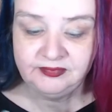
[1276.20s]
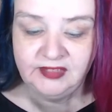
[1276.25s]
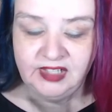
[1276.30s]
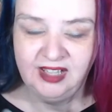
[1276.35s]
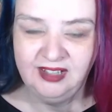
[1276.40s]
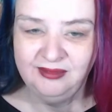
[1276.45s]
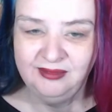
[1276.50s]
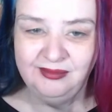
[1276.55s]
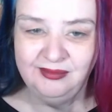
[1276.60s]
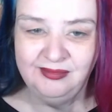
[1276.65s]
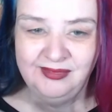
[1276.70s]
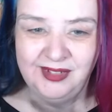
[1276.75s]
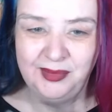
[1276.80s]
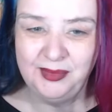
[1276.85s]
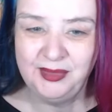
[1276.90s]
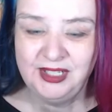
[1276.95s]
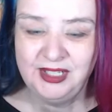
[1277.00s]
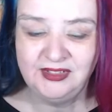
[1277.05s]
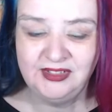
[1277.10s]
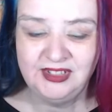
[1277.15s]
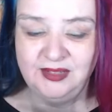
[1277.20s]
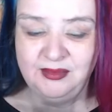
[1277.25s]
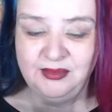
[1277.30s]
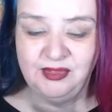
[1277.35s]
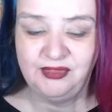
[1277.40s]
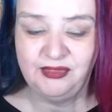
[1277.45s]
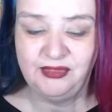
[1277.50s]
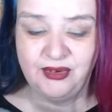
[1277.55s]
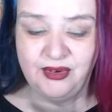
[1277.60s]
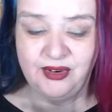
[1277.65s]
Um, I mean, you've seen
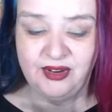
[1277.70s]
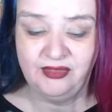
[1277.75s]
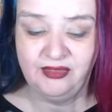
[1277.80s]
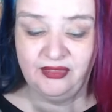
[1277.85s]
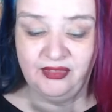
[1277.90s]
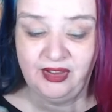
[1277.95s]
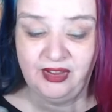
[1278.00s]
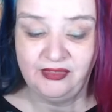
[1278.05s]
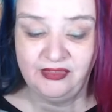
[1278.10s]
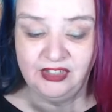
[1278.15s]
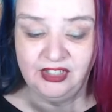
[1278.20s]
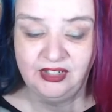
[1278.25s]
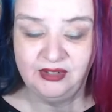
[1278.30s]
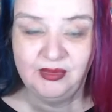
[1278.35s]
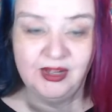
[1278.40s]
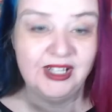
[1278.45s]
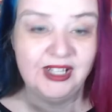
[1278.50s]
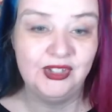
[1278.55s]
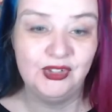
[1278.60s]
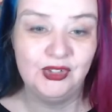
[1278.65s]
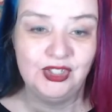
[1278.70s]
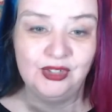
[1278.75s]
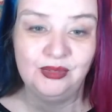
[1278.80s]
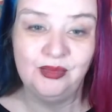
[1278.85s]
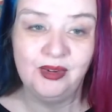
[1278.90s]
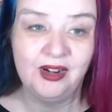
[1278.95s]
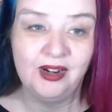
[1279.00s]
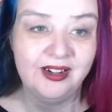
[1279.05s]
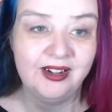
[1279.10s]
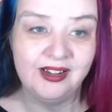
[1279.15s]
before. I've I've shown my
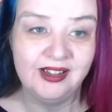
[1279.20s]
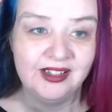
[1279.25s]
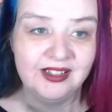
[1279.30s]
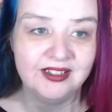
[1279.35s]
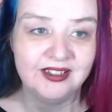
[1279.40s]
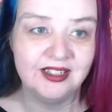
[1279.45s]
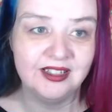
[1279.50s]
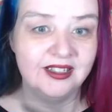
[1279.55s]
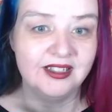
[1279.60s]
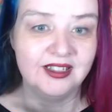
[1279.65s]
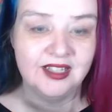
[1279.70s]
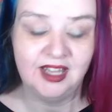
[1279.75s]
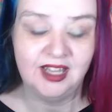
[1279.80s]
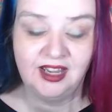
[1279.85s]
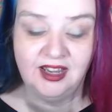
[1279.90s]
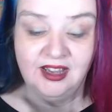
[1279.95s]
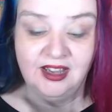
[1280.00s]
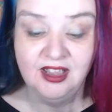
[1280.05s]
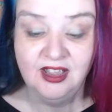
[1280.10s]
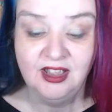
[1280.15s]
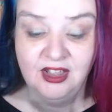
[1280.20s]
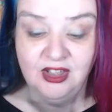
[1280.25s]
YouTube earnings, and it's like